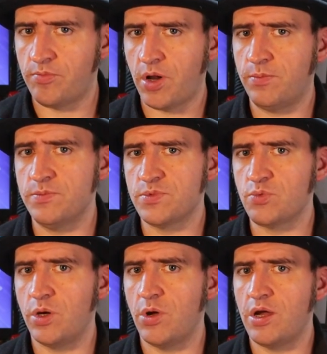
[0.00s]
problems
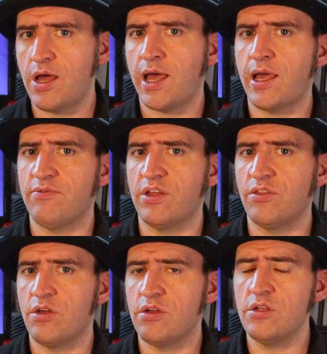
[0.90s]
we were
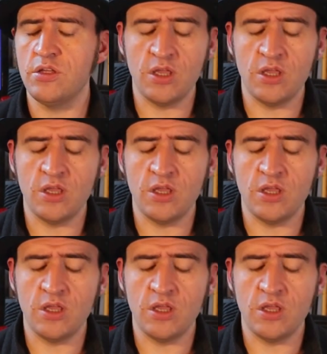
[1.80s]
having there.